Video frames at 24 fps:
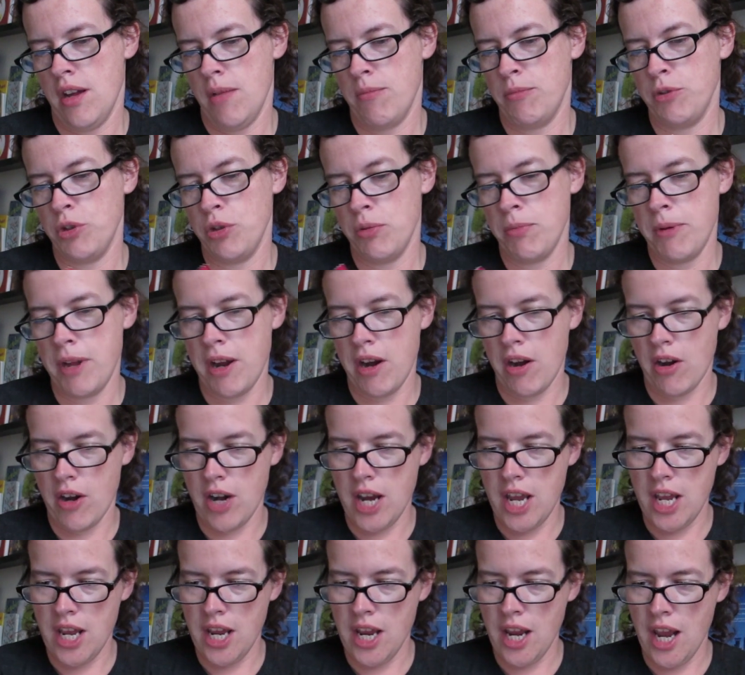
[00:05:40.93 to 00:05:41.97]

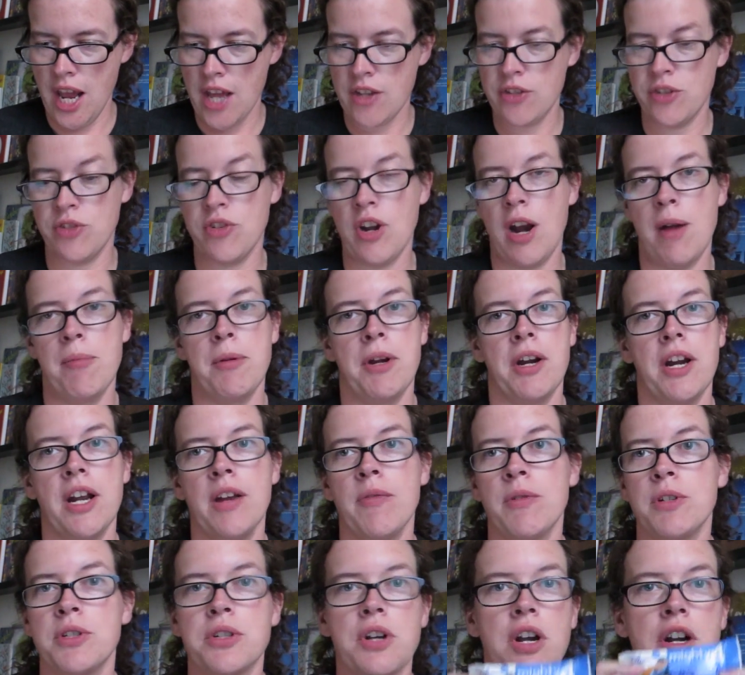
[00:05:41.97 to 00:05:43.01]
blueberry and strawberry,
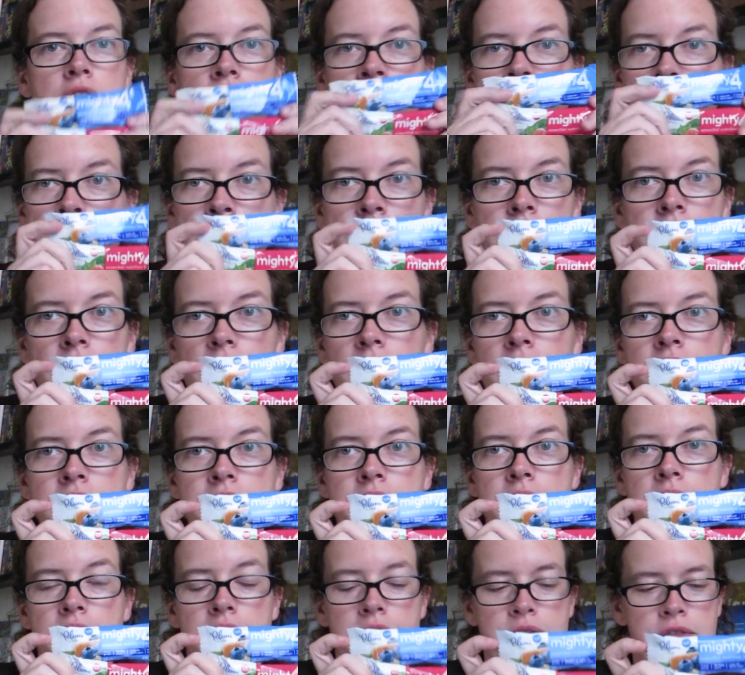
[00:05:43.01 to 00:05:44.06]
which are two of Evan's
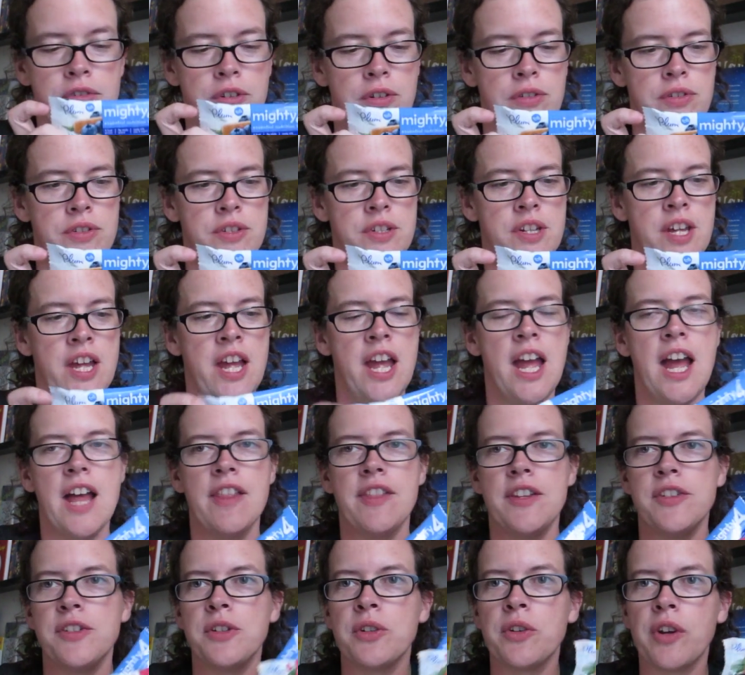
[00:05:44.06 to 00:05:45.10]
favorite fruits. And
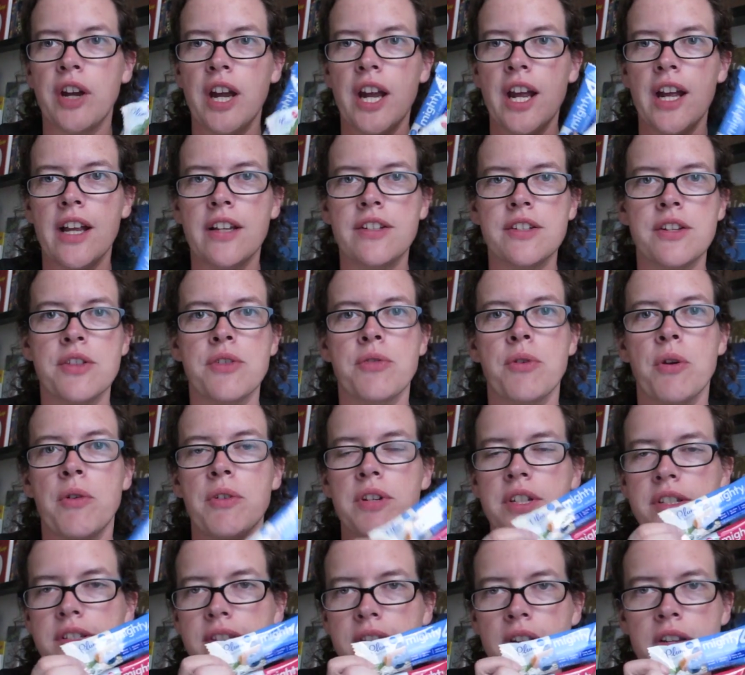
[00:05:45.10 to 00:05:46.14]
these are great to throw in
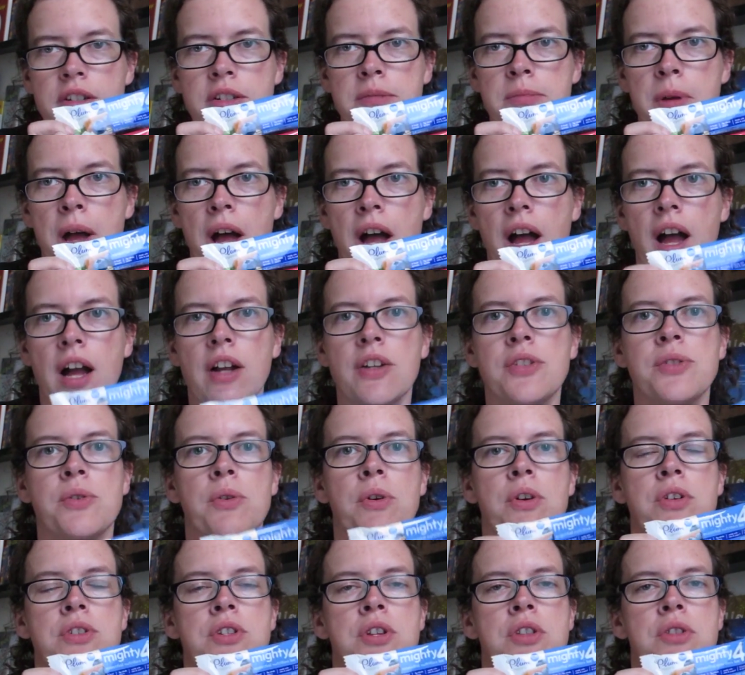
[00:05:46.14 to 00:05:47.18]
his lunchbox
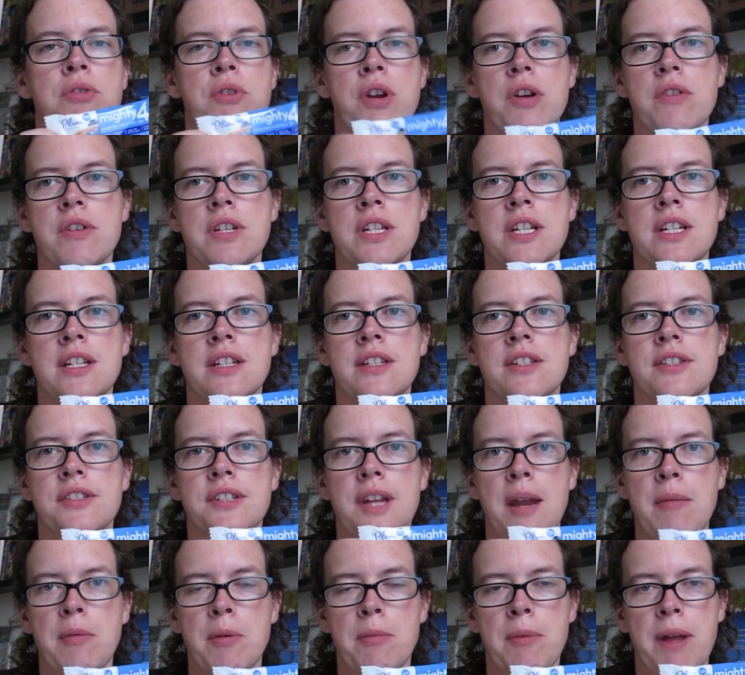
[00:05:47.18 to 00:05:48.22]
or to throw in his
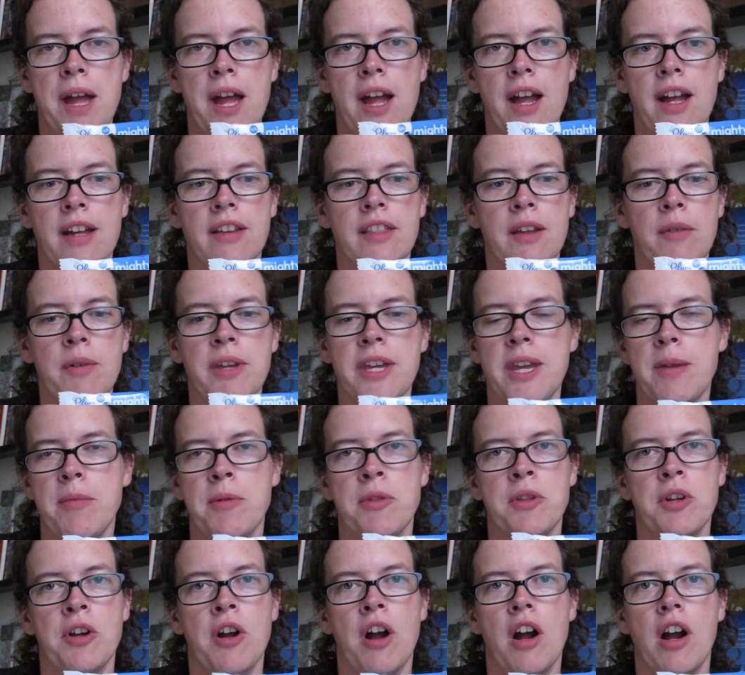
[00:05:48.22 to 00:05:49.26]
diaper bag that we keep in
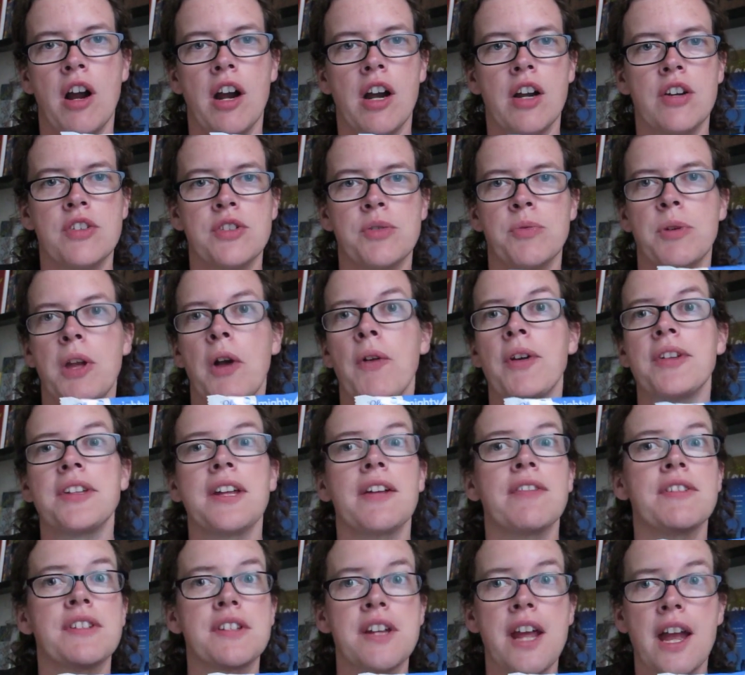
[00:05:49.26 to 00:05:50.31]
the car. So we always
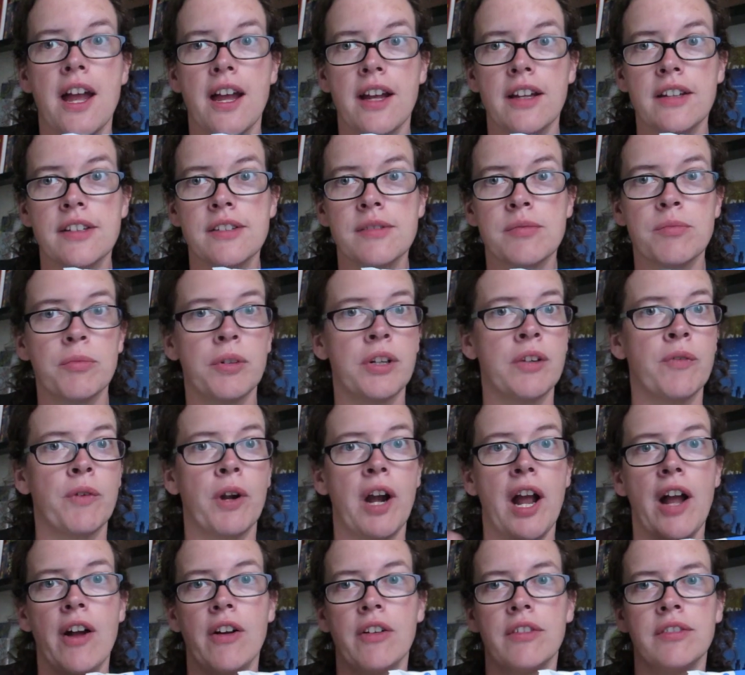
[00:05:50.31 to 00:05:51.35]
have snacks when we're
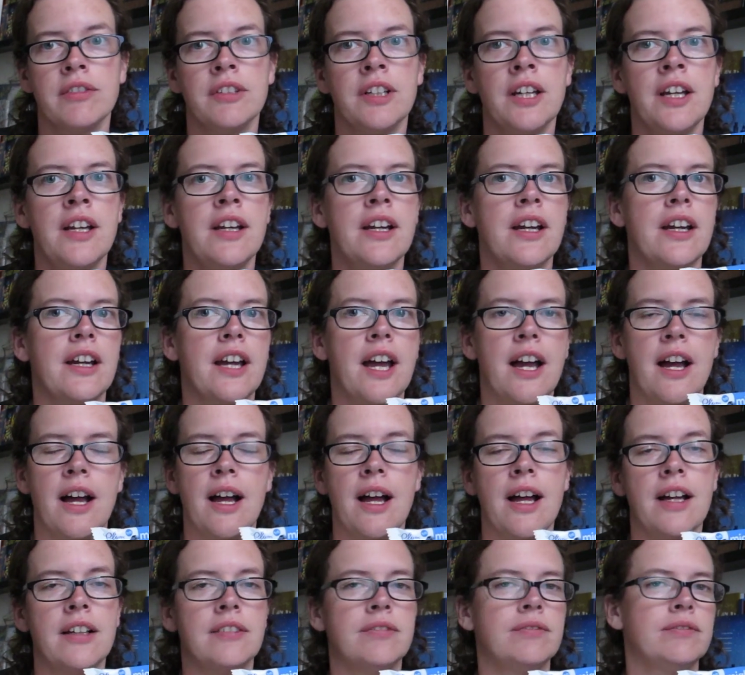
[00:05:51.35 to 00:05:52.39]
out
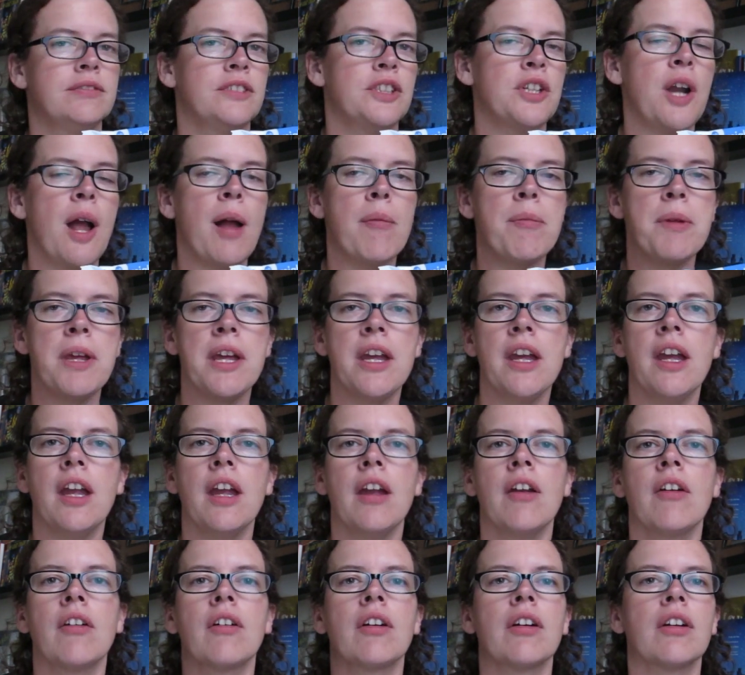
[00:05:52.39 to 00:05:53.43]
uh,
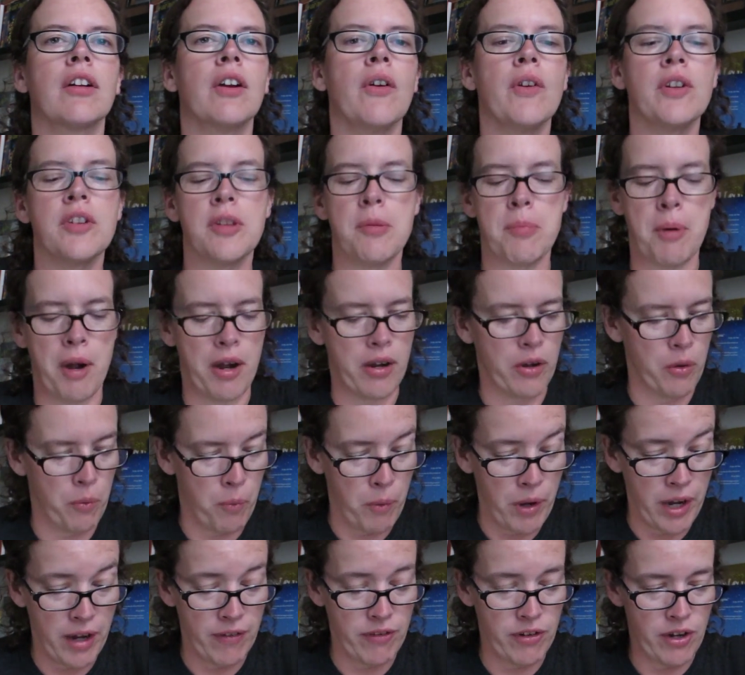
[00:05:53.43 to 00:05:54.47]
shopping or going to the park or
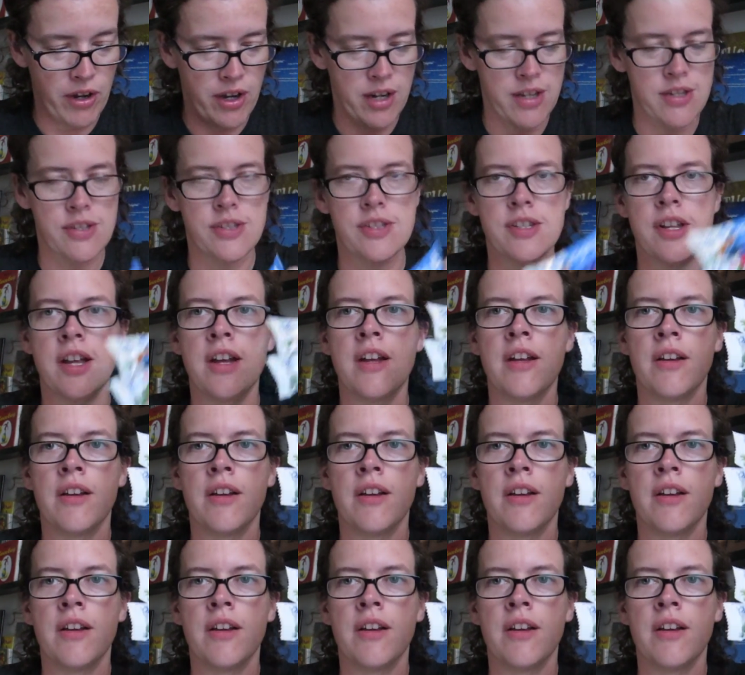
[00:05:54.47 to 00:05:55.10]
whatever it is.